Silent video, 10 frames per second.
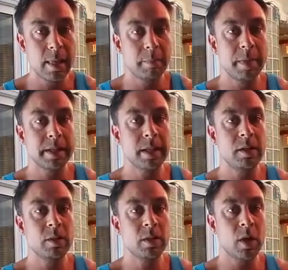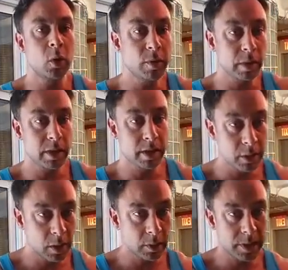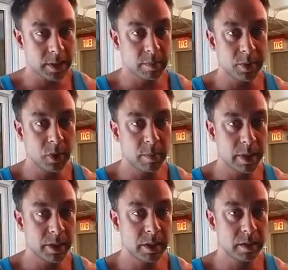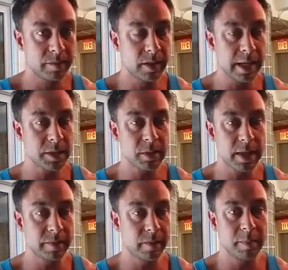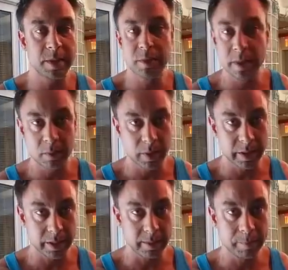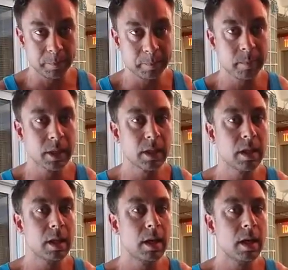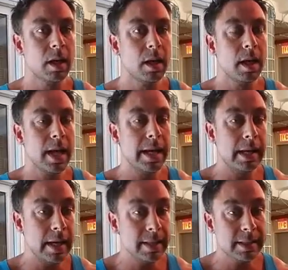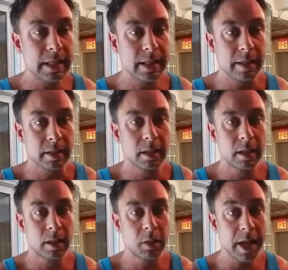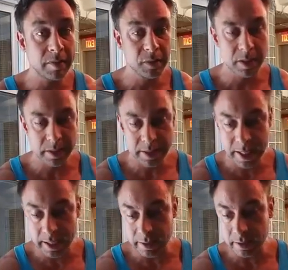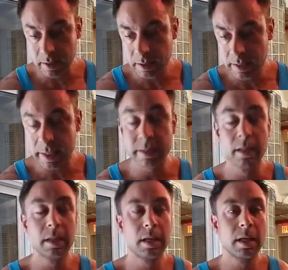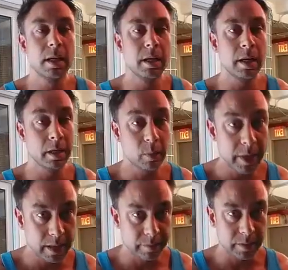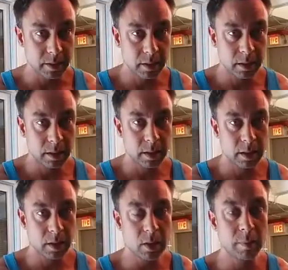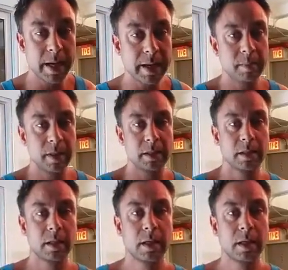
But you're overworking your central nervous system so much for an extra half rep is really not worth it. And lastly, you have to understand that you're not a weightlifter, you're a bodybuilder.